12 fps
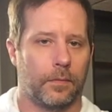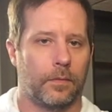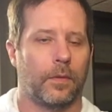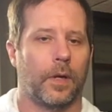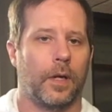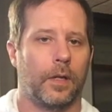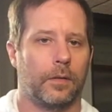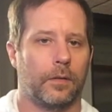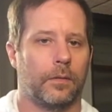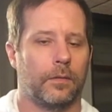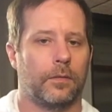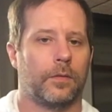
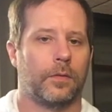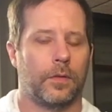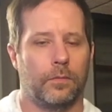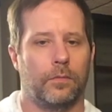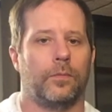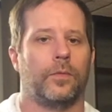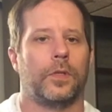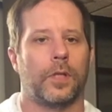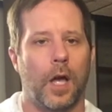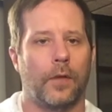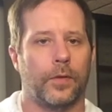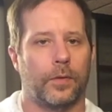right? To
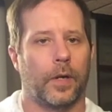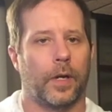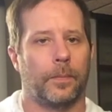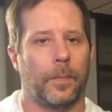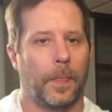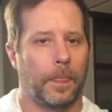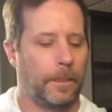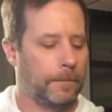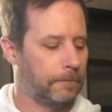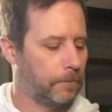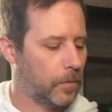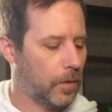resolve it right.
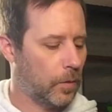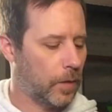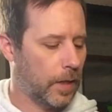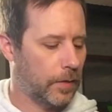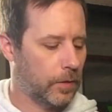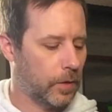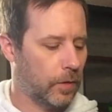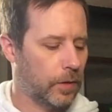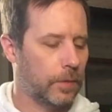Okay, so it's